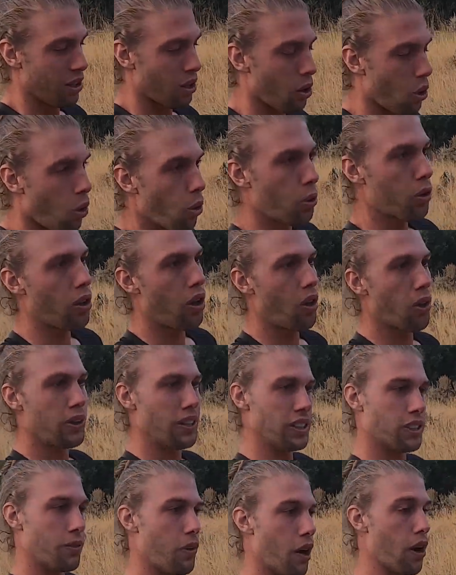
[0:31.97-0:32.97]
Cold
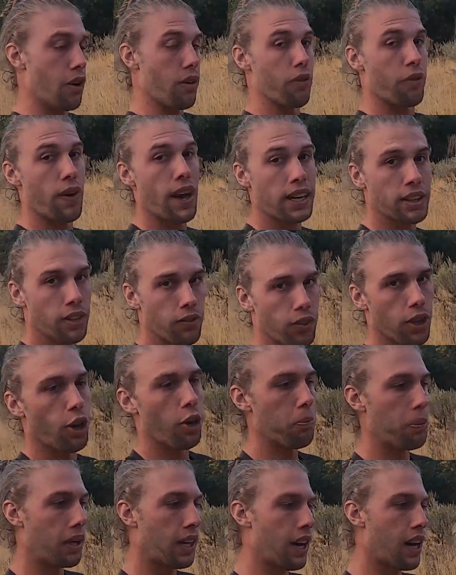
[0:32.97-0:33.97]
calling is very effective
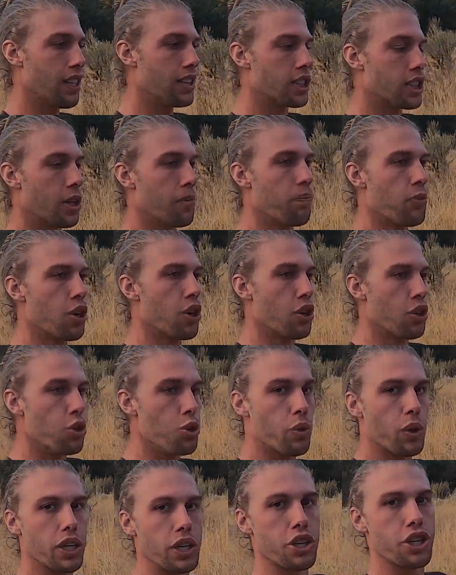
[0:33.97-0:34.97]
though because
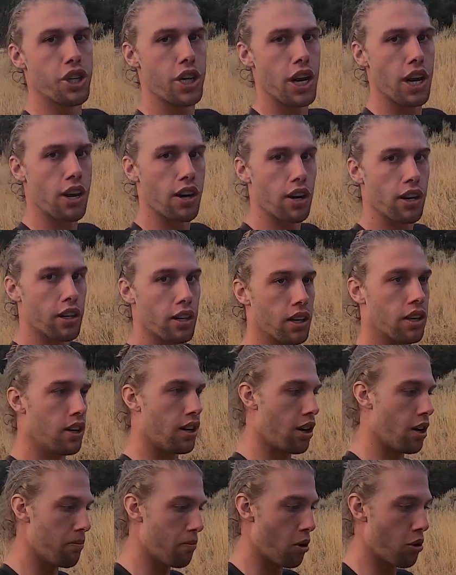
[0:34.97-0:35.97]
you can share
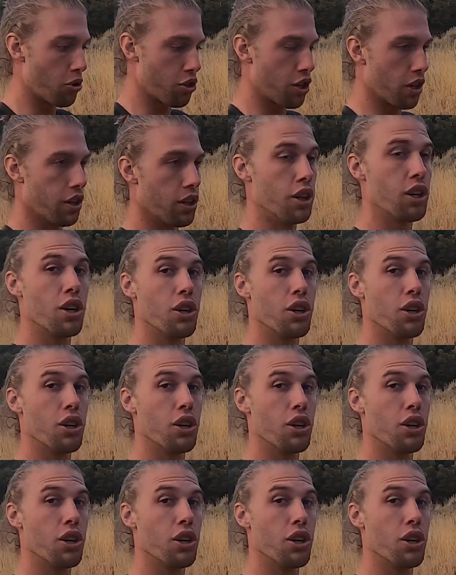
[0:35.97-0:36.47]
emotion.